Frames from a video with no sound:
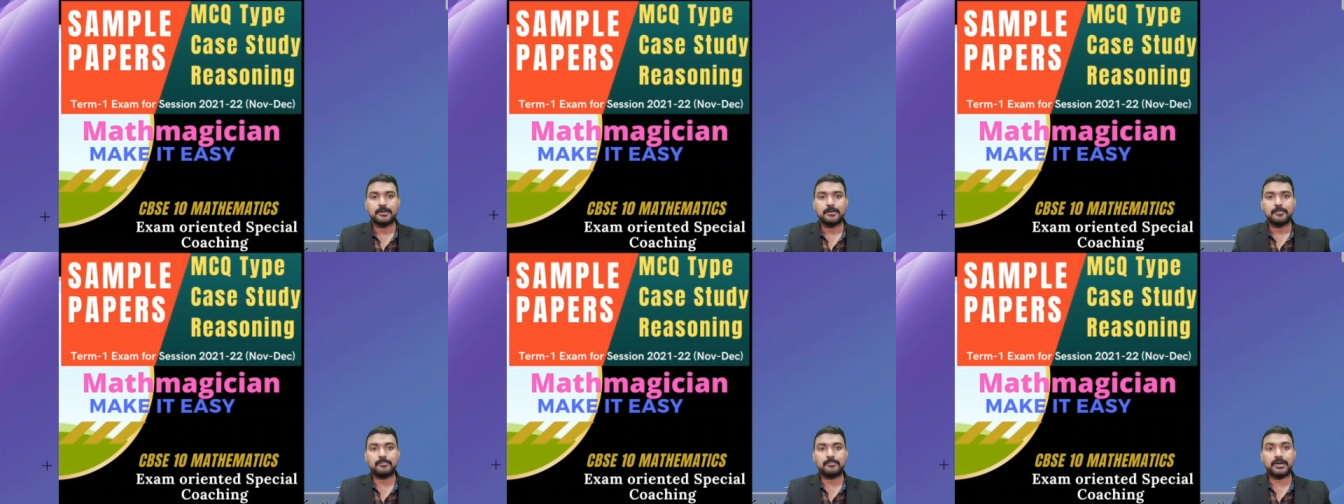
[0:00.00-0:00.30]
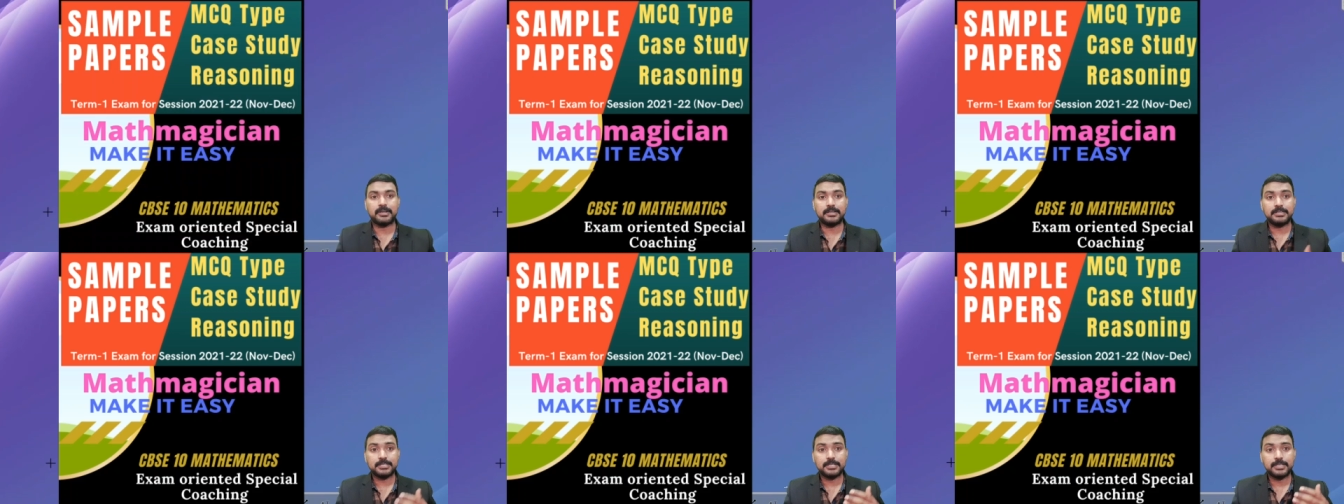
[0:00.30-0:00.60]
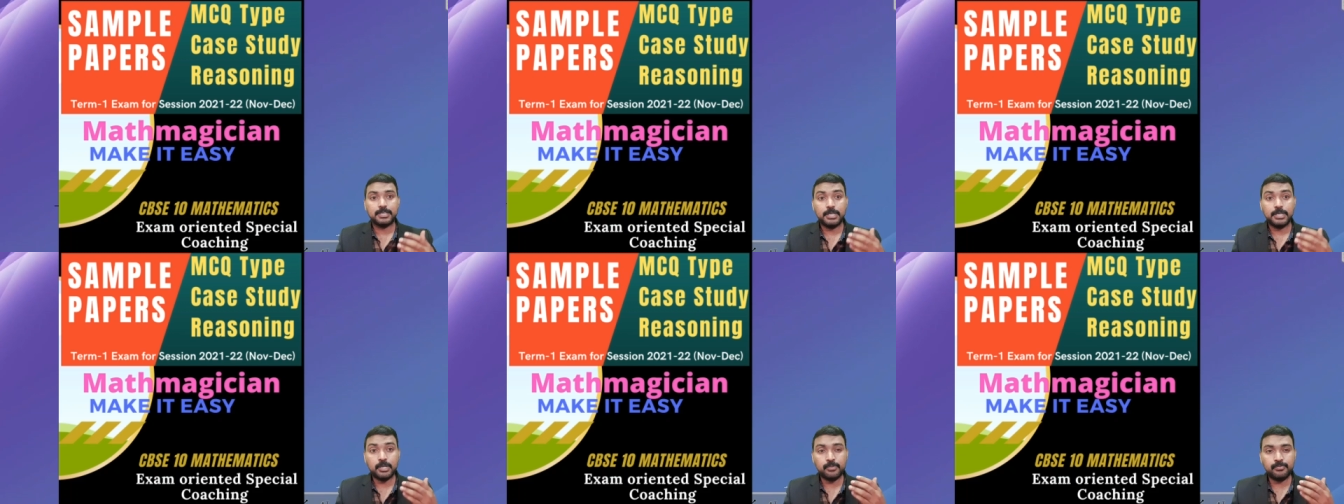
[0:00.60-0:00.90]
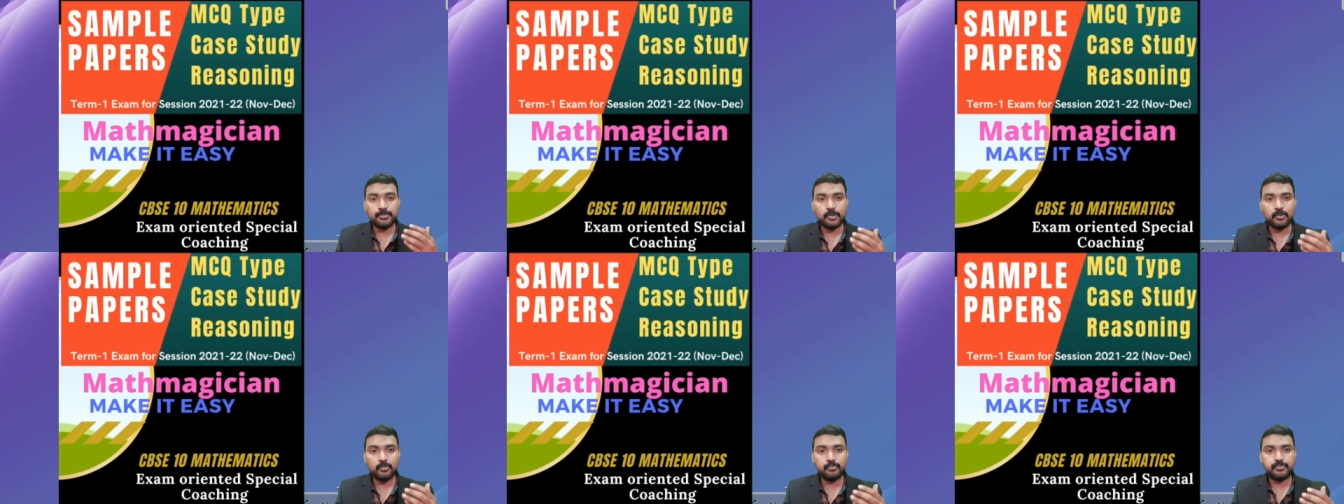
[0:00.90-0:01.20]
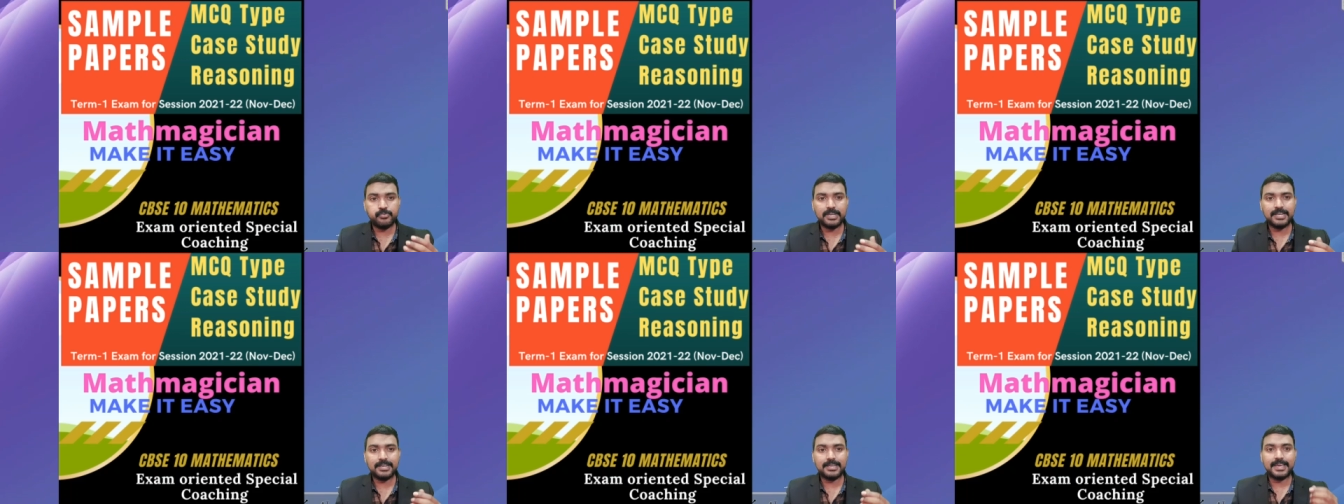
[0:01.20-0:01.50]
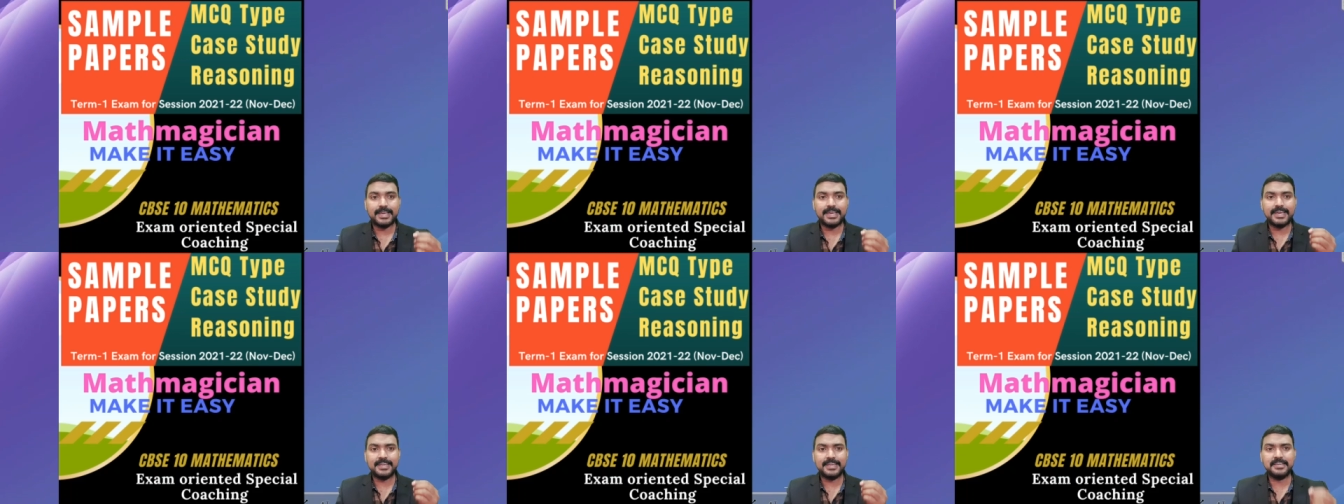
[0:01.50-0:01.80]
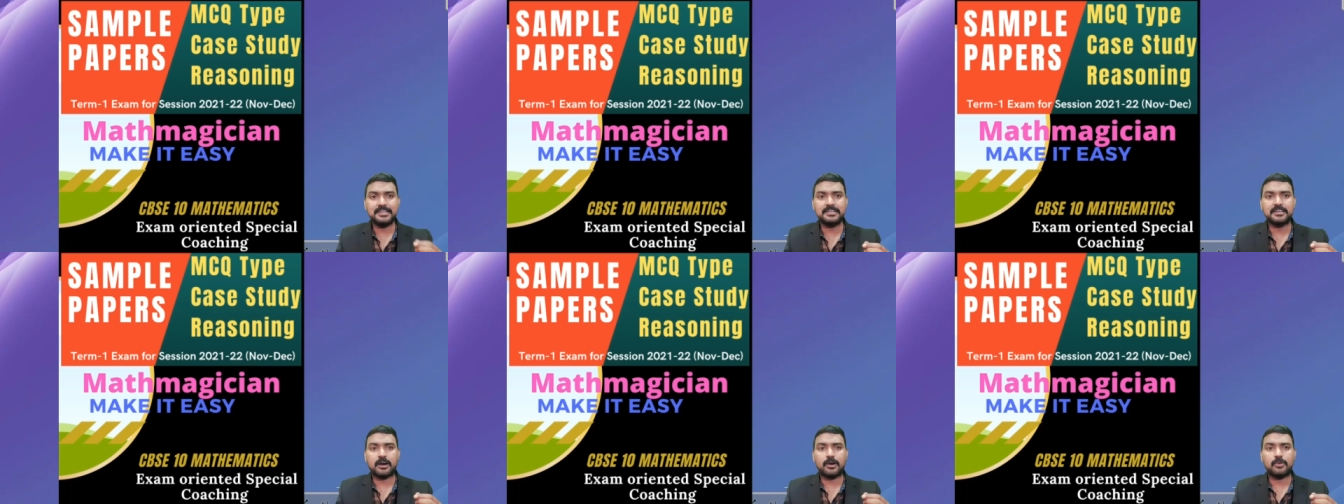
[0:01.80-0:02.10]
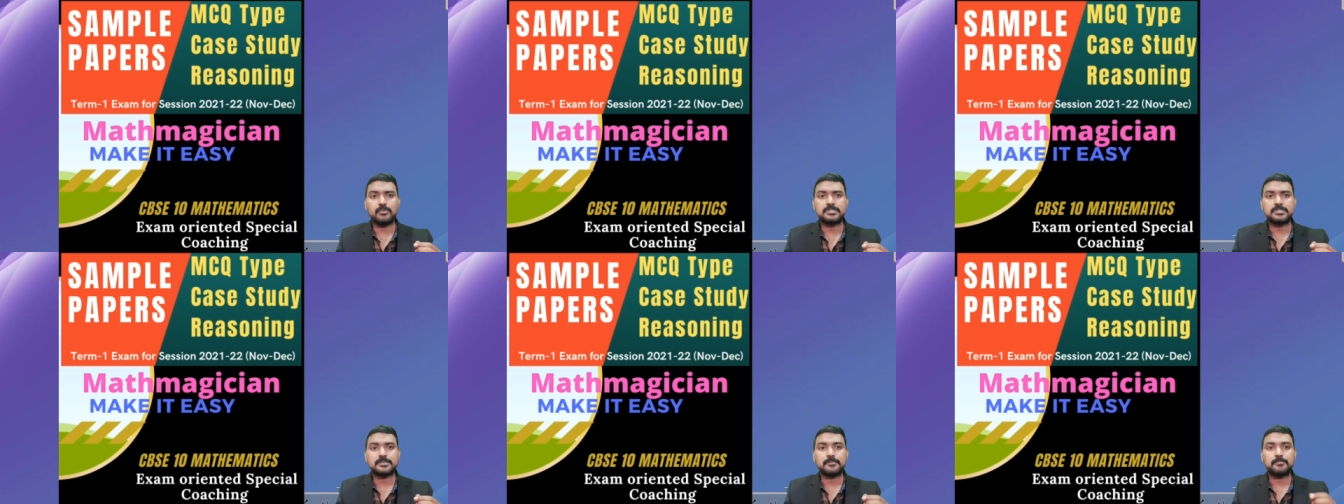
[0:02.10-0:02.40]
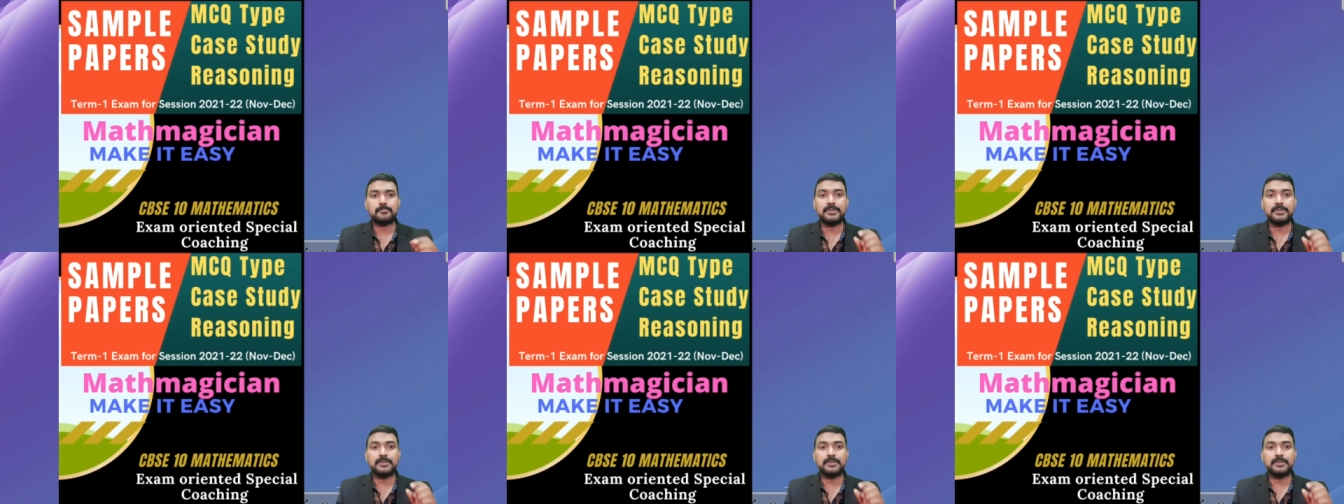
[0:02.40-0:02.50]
But if you feel any doubts,